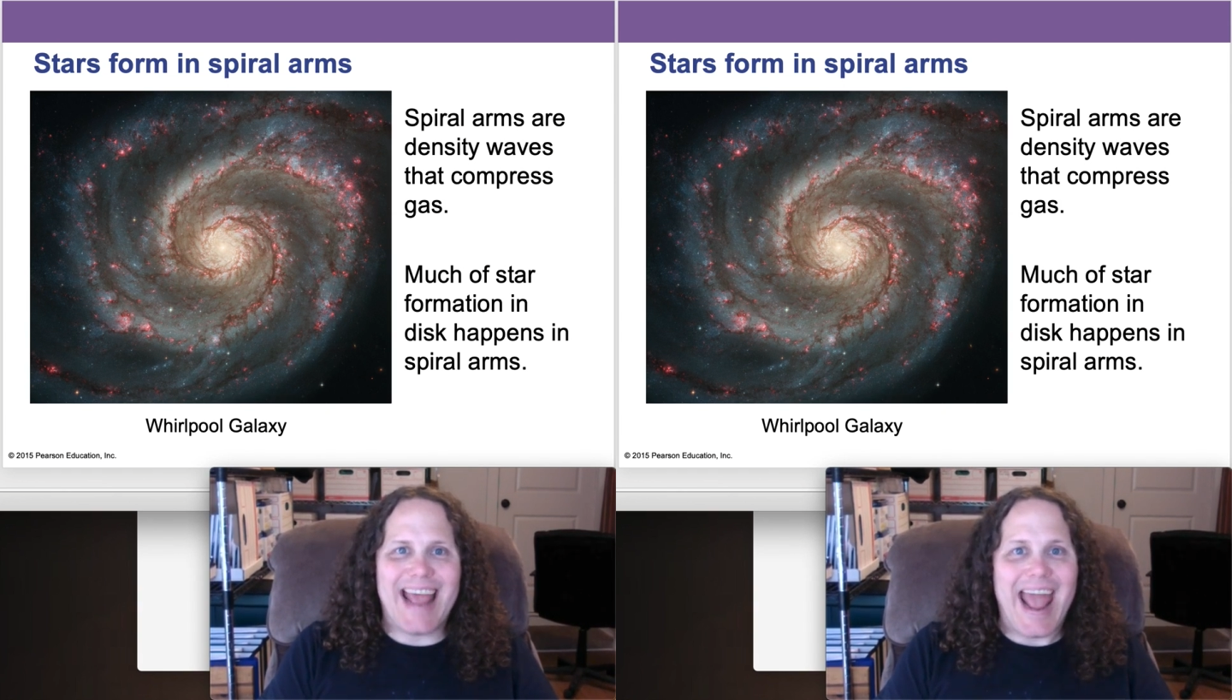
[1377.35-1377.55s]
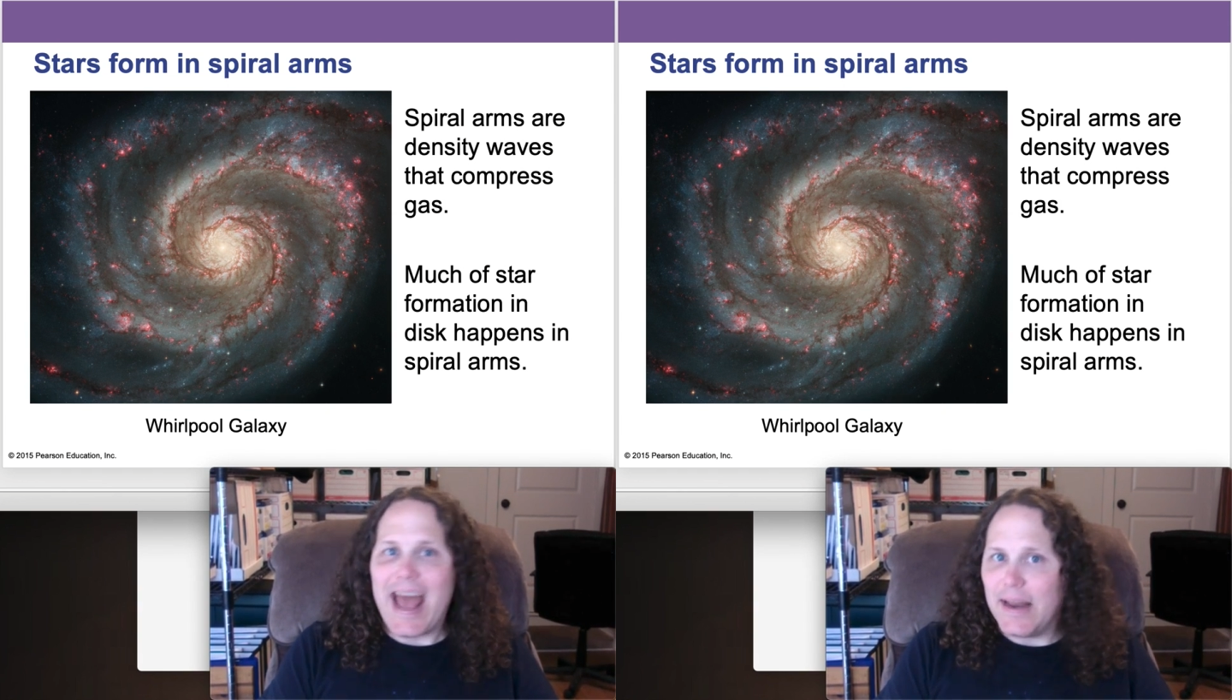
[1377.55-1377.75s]

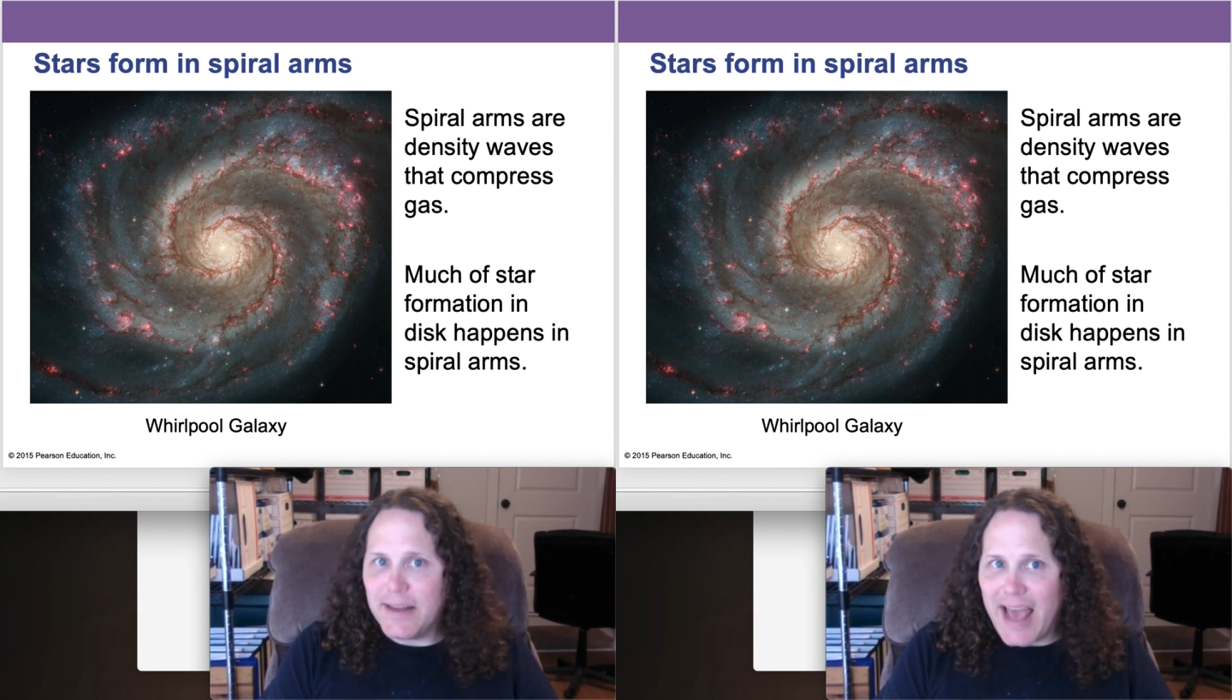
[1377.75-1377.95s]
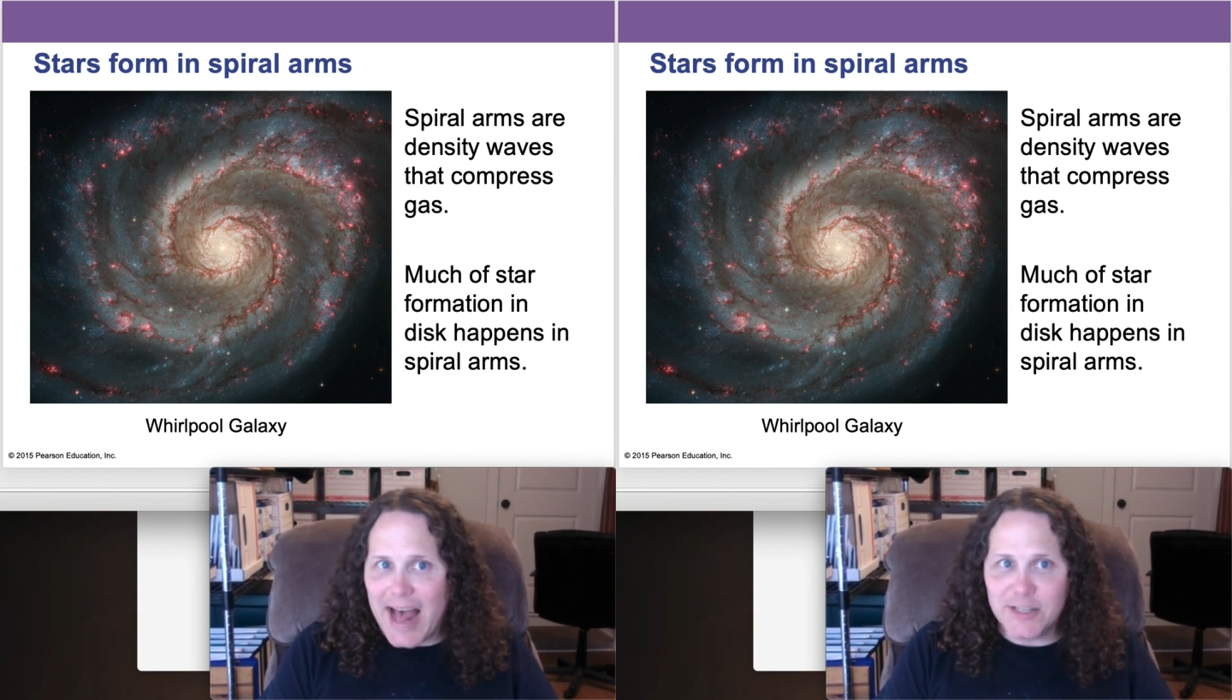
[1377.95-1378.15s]
and
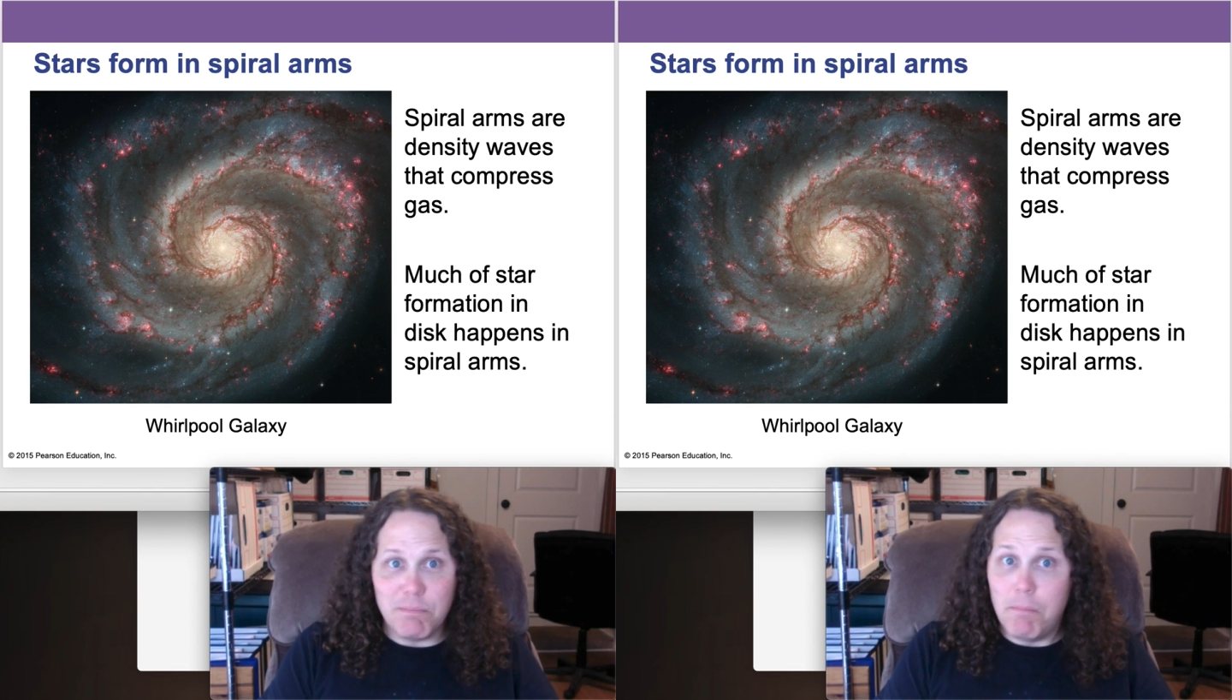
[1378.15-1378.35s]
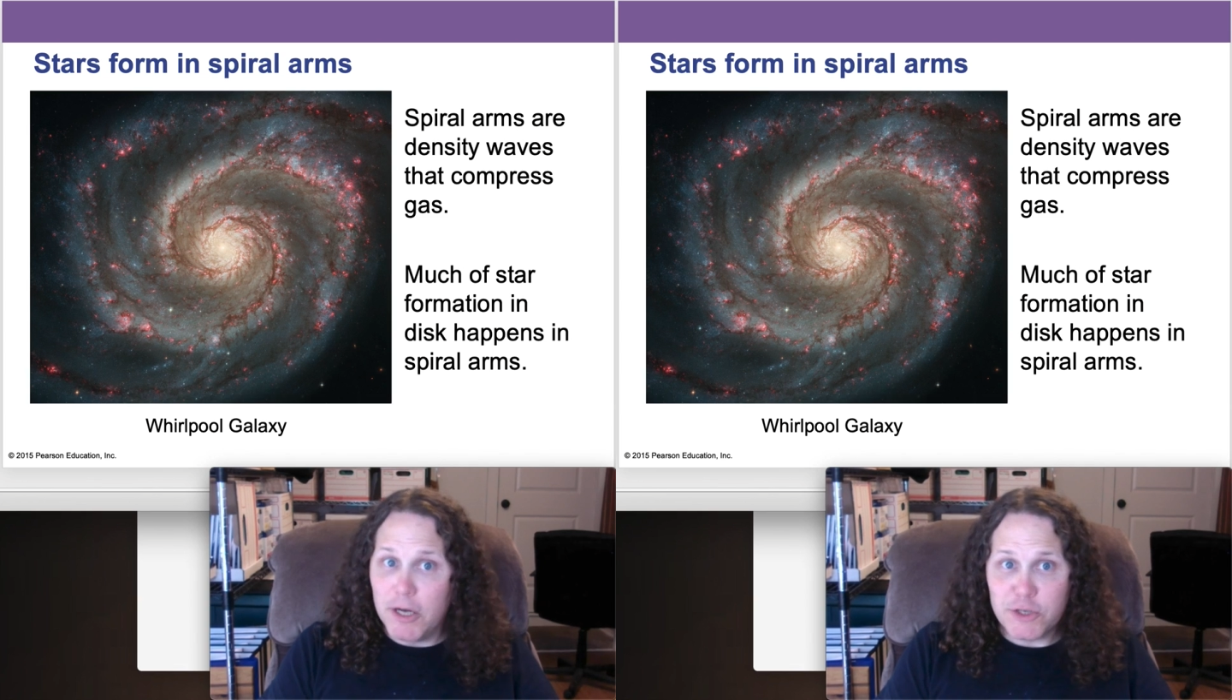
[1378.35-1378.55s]
gas
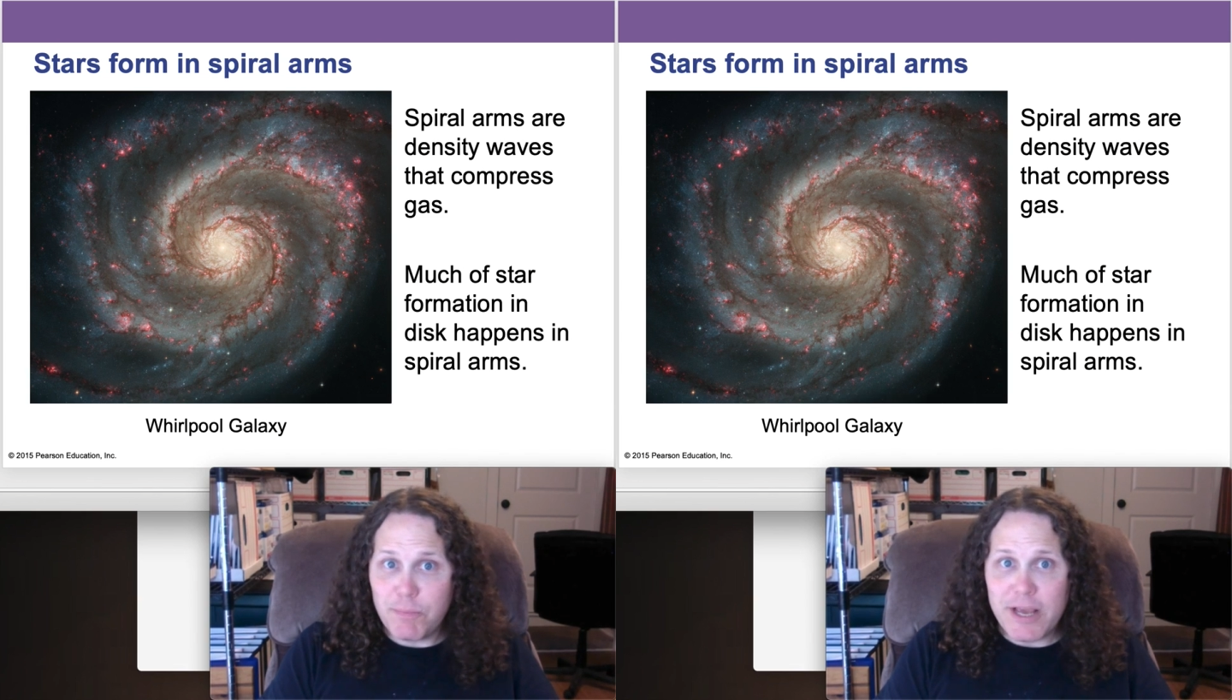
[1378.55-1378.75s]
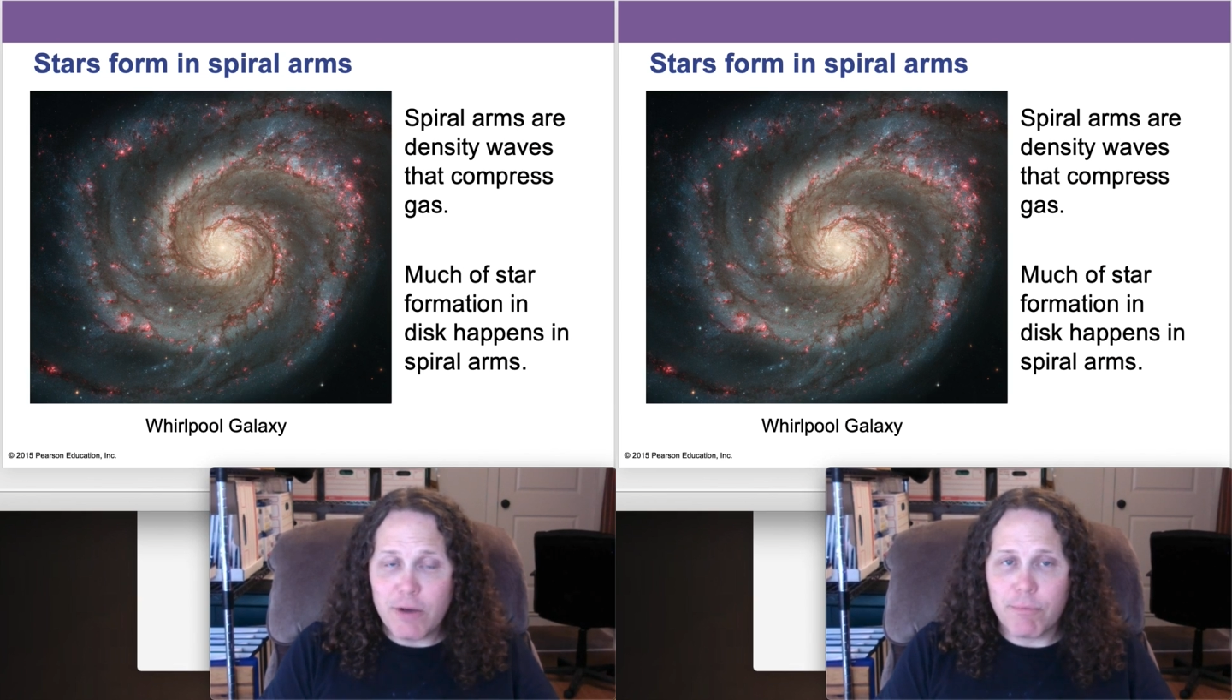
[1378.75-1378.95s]
must
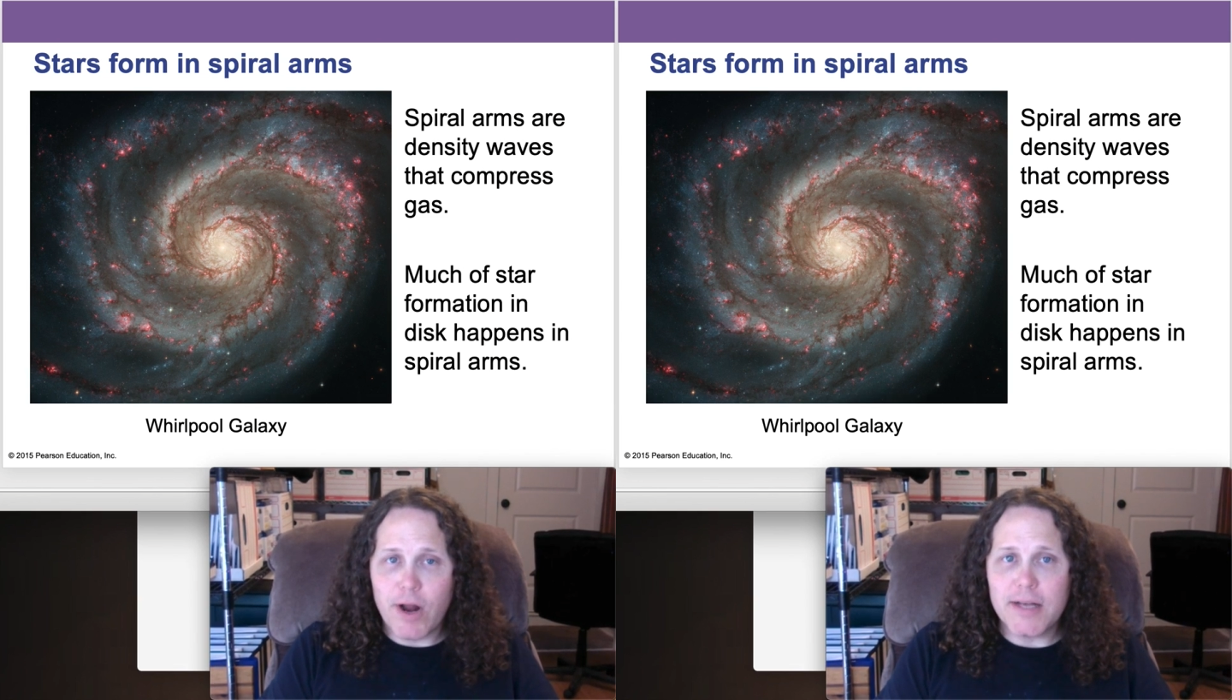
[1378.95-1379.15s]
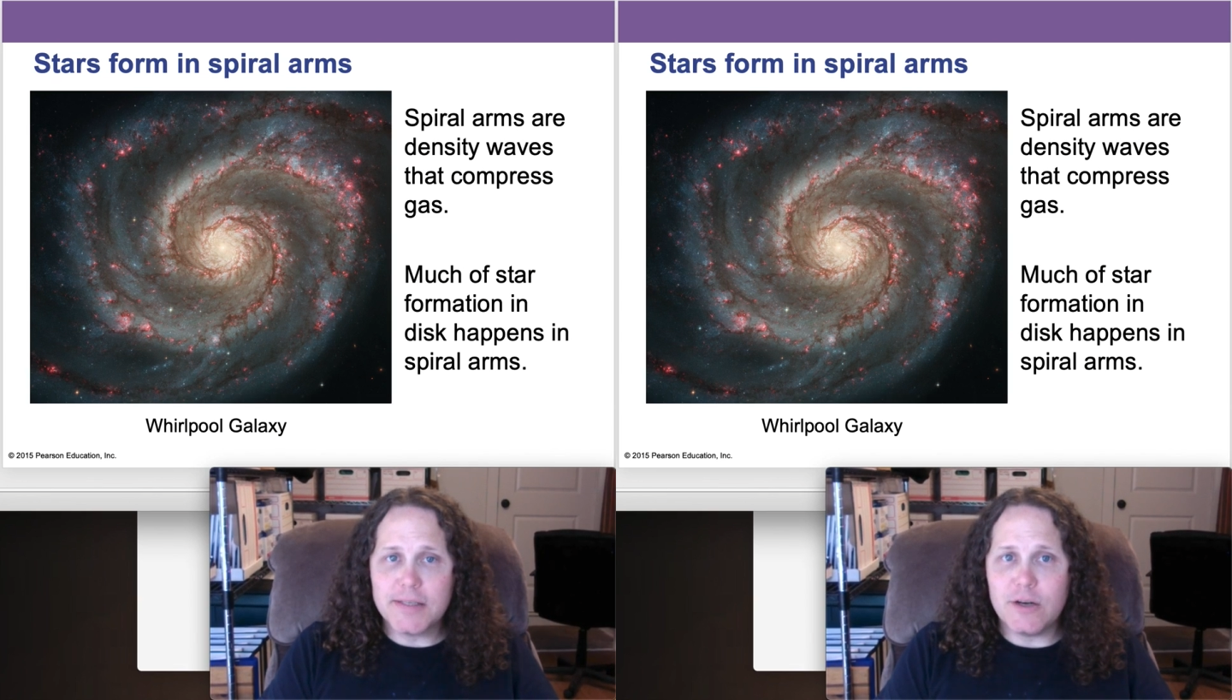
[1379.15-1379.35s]
be compressed